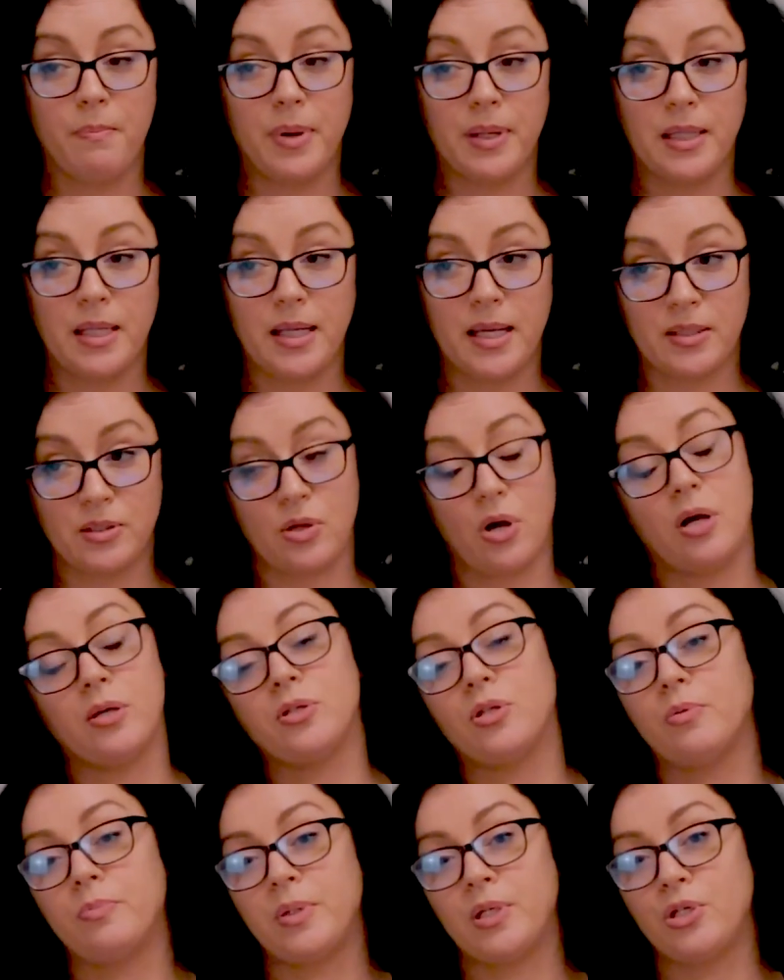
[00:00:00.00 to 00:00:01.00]
but it has
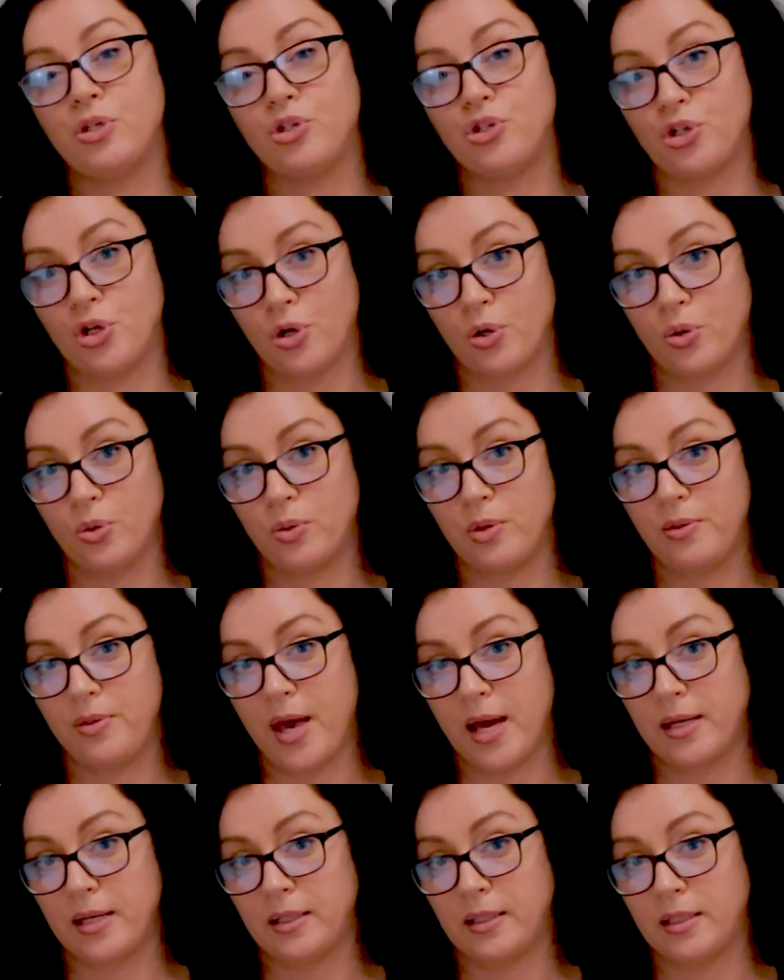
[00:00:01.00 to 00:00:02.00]
also been shown
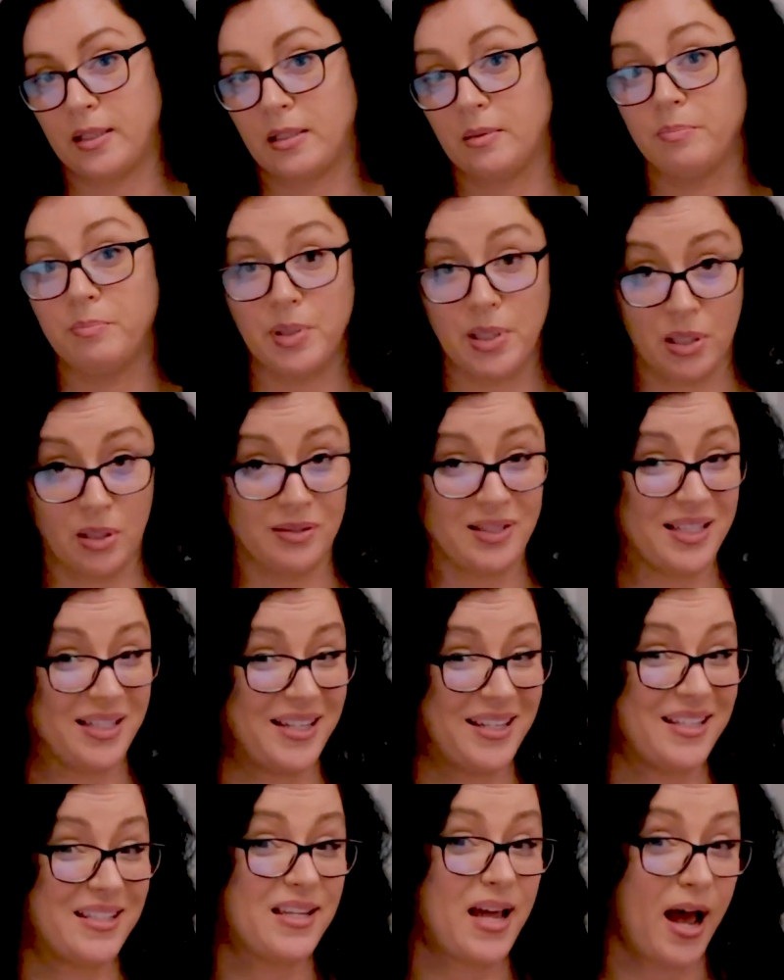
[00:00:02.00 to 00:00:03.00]
that it can build
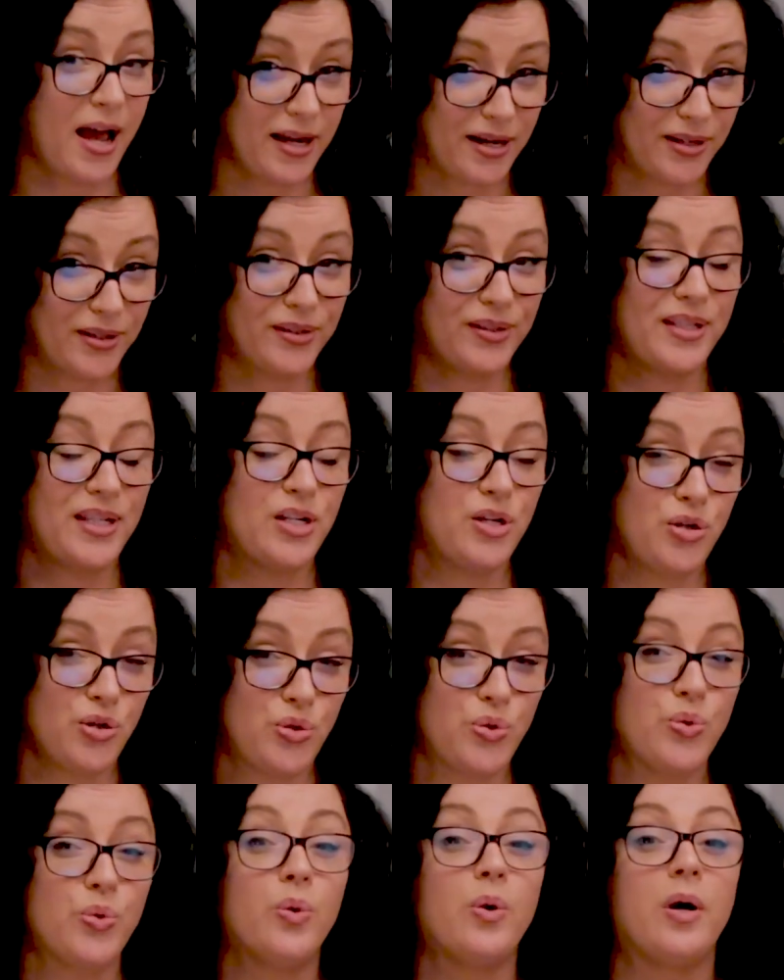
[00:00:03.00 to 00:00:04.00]
an entirely
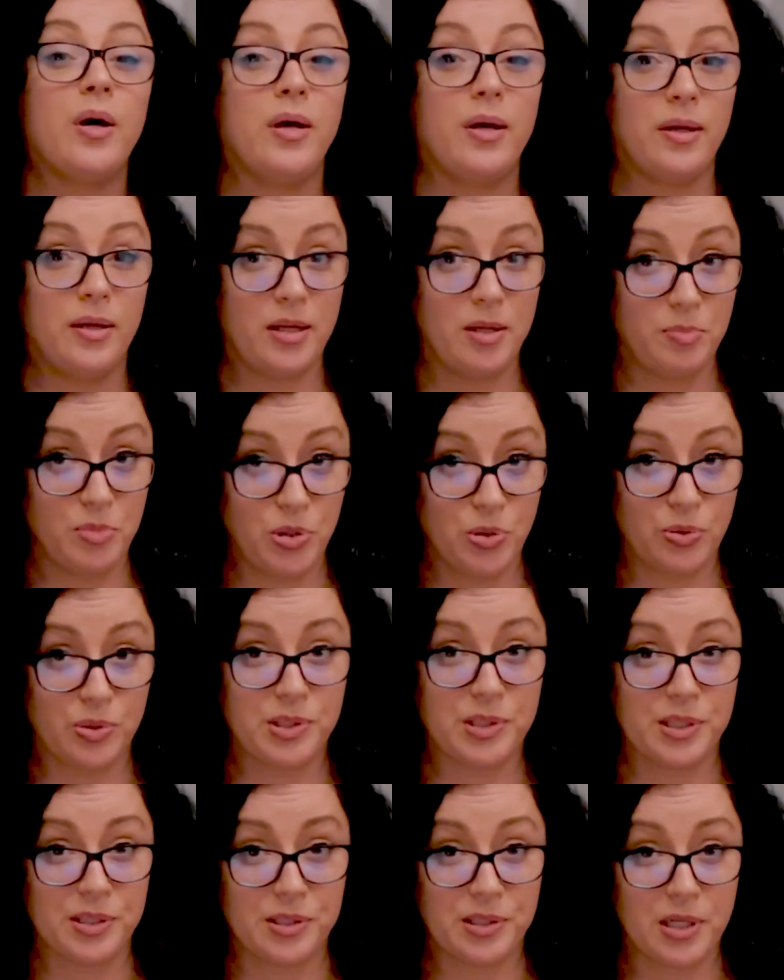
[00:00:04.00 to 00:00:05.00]
new
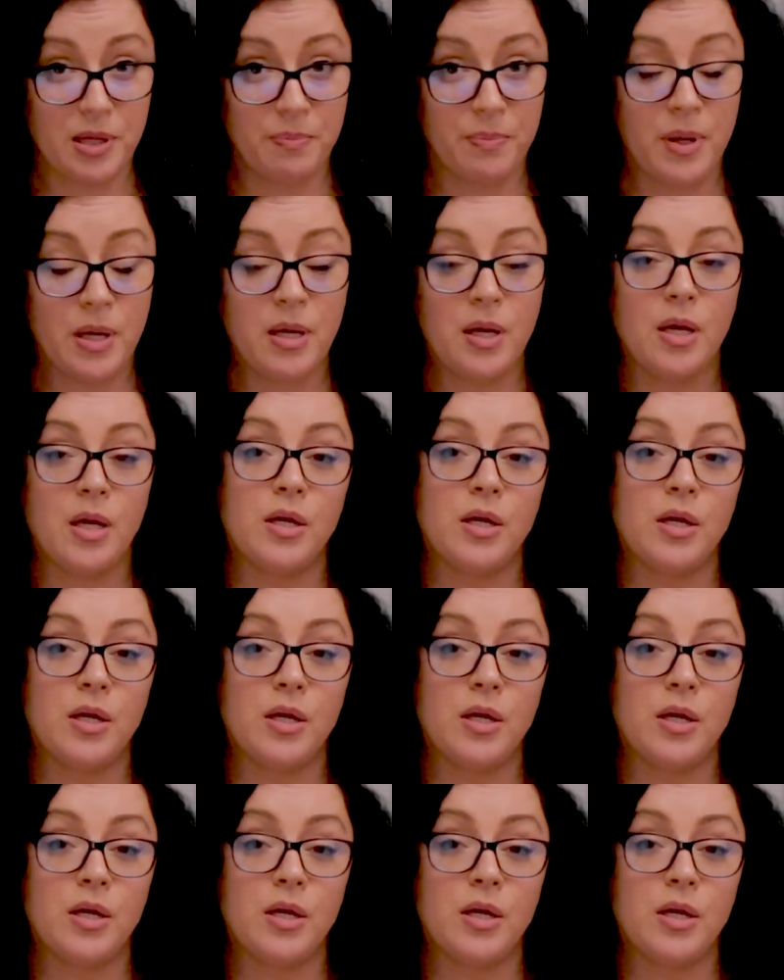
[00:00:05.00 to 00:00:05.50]
immune system.